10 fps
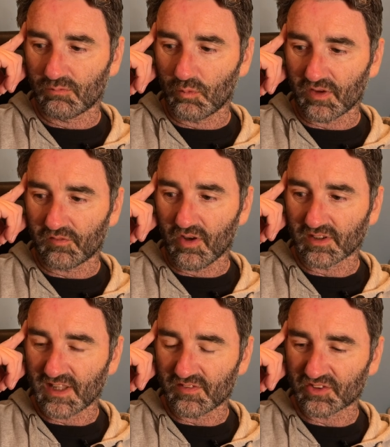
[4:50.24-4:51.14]
when I
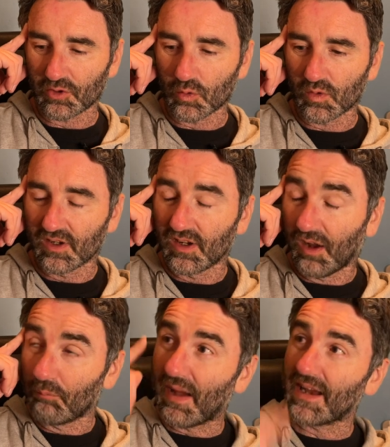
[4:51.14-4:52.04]
first left school
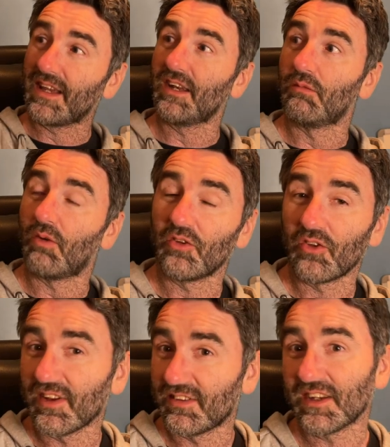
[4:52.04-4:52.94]
back in,
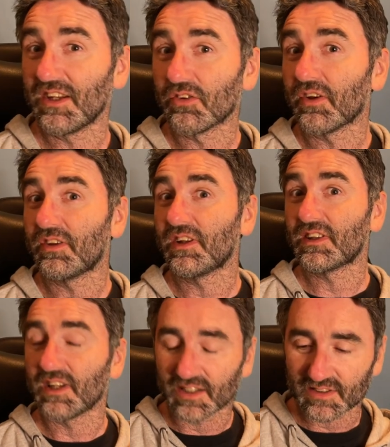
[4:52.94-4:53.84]

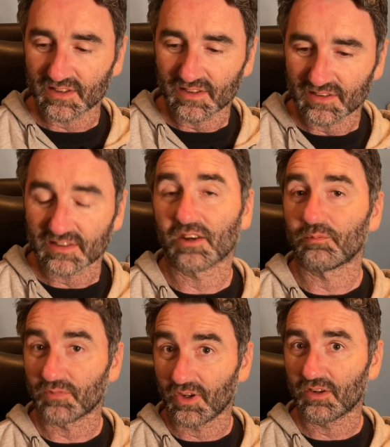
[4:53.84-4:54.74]
1996? So
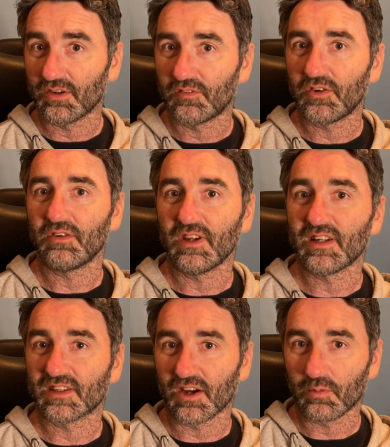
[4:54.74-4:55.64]
a good few
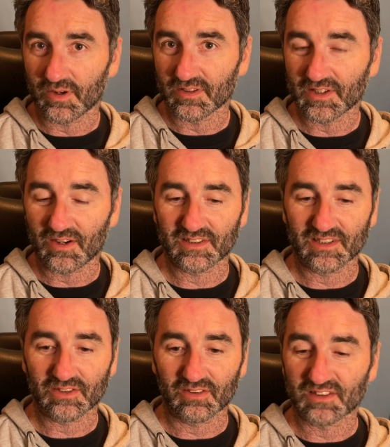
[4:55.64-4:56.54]
years ago when I was last at
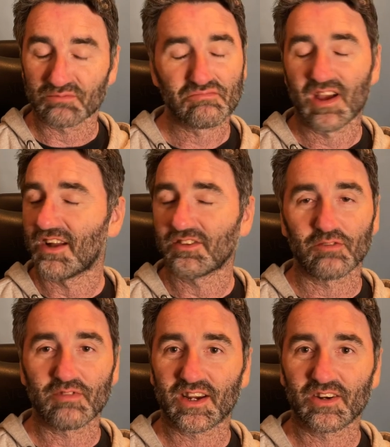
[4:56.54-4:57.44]
this college.
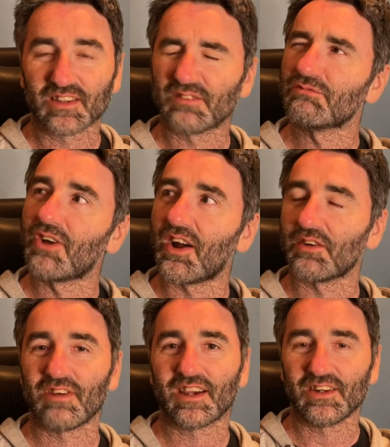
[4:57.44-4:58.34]
Don't recognise, kind
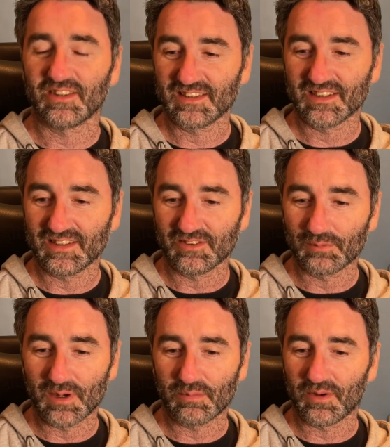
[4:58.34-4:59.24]
of recognise it a little
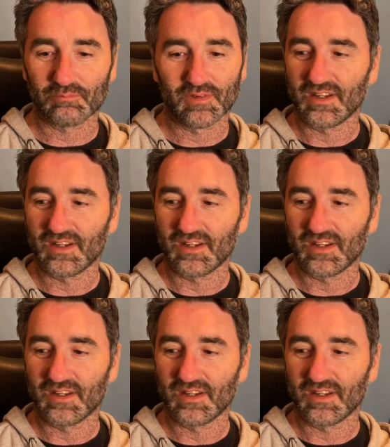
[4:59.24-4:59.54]
bit, but